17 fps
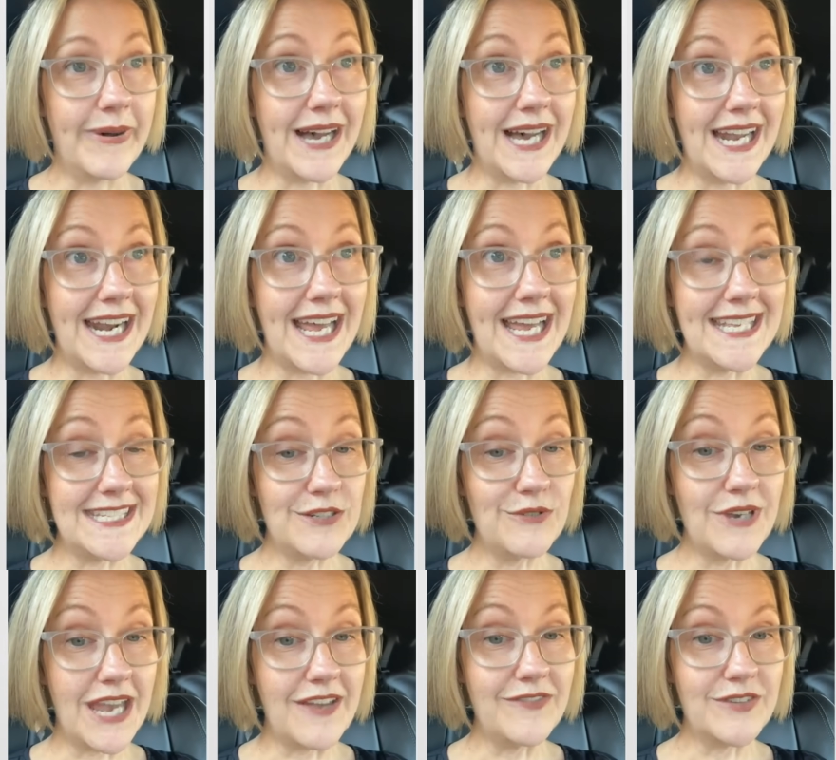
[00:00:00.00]
but I
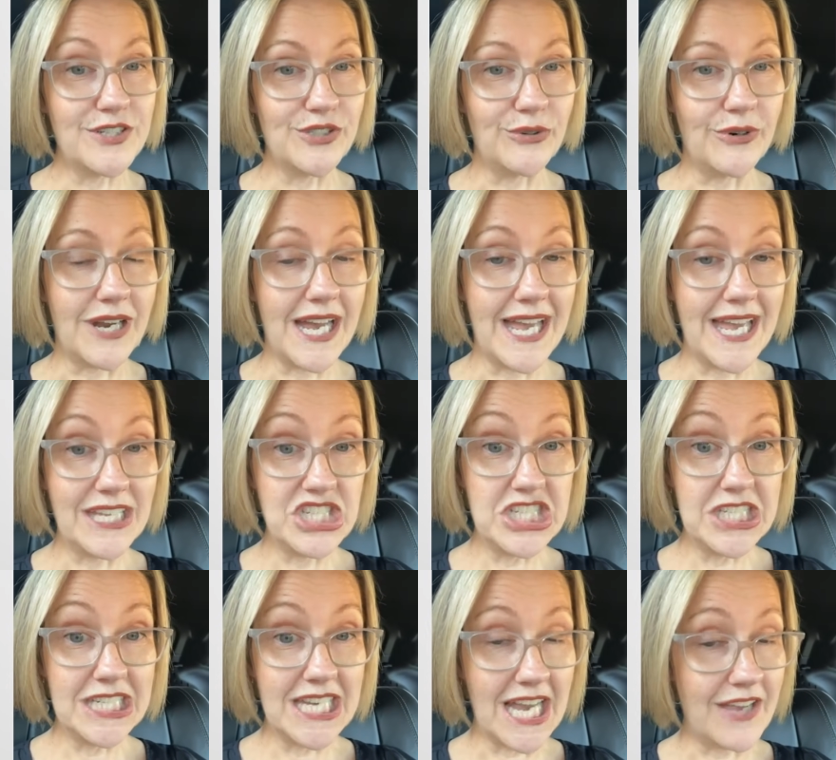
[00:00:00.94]
still gave it to her,
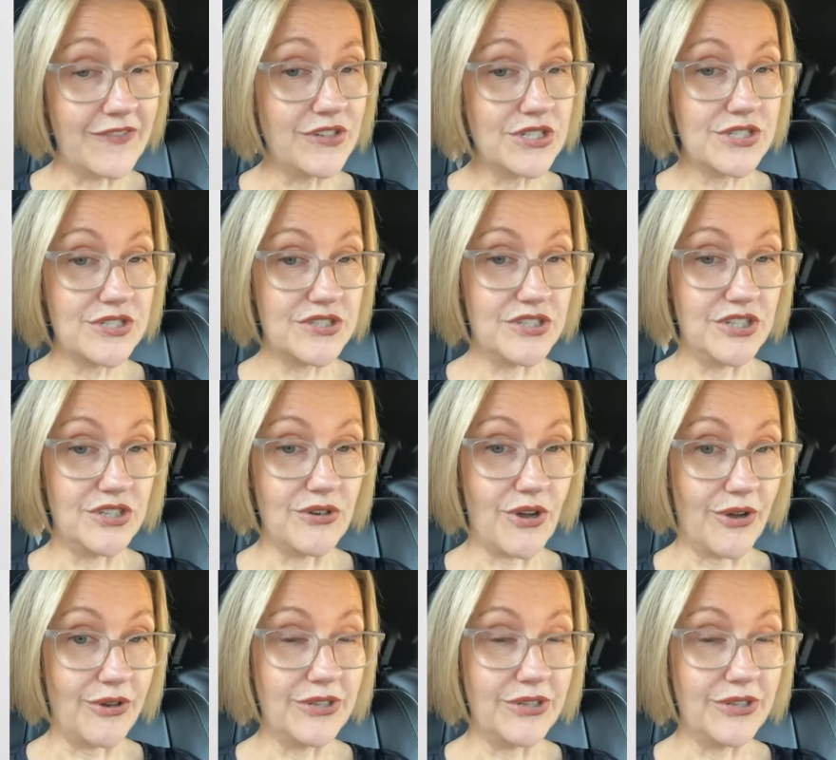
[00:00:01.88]
and she gave it to the new